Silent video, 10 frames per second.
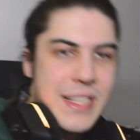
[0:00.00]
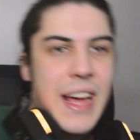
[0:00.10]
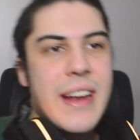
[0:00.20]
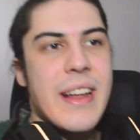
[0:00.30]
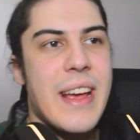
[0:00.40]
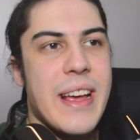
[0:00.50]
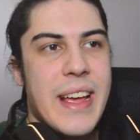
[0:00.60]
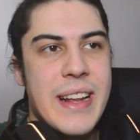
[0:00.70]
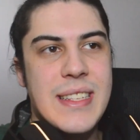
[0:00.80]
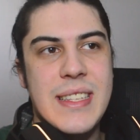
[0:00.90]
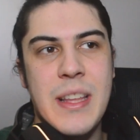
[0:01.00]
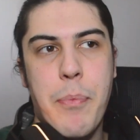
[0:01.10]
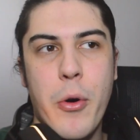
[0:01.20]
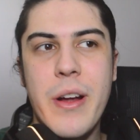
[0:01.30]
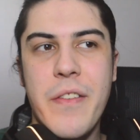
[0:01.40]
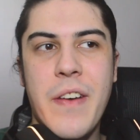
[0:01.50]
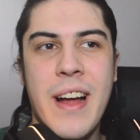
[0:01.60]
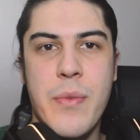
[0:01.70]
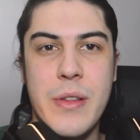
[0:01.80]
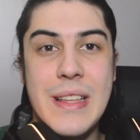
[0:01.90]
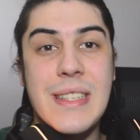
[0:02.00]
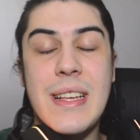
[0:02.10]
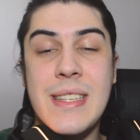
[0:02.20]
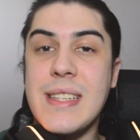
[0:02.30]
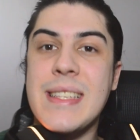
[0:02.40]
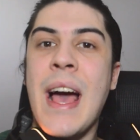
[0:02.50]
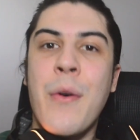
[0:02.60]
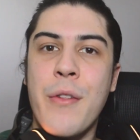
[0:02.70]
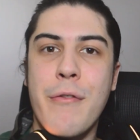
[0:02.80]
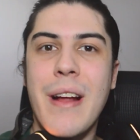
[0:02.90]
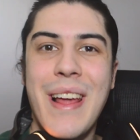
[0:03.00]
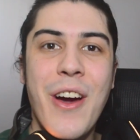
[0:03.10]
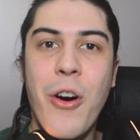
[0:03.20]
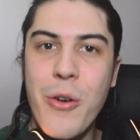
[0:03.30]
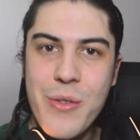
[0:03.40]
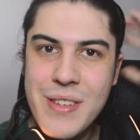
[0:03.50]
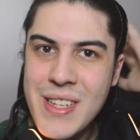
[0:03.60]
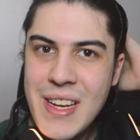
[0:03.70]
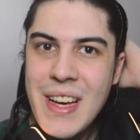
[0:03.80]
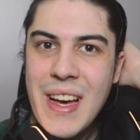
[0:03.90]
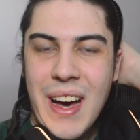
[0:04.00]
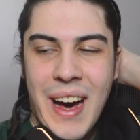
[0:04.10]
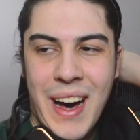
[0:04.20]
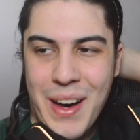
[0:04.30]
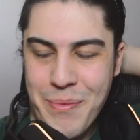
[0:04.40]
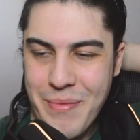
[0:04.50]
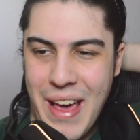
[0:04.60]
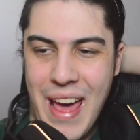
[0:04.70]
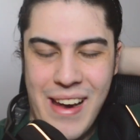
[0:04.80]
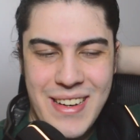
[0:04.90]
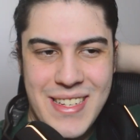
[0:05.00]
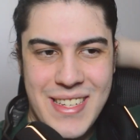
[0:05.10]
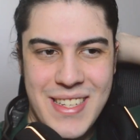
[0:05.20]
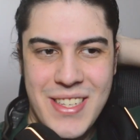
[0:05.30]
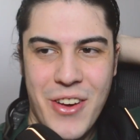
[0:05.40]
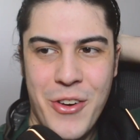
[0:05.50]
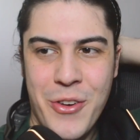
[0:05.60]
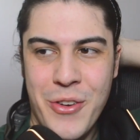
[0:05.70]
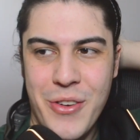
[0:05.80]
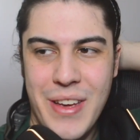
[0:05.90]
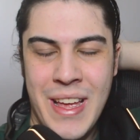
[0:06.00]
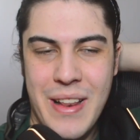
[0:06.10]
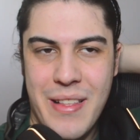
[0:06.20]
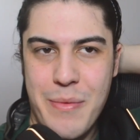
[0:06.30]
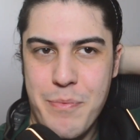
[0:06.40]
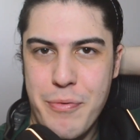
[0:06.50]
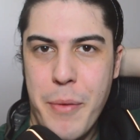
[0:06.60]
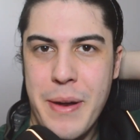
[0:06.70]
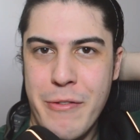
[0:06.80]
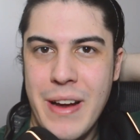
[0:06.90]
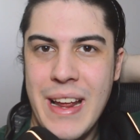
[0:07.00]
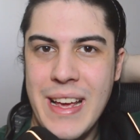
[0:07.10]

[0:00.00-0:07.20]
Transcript: that it's the point of Farnsworth is he sounds really old. And so it's probably really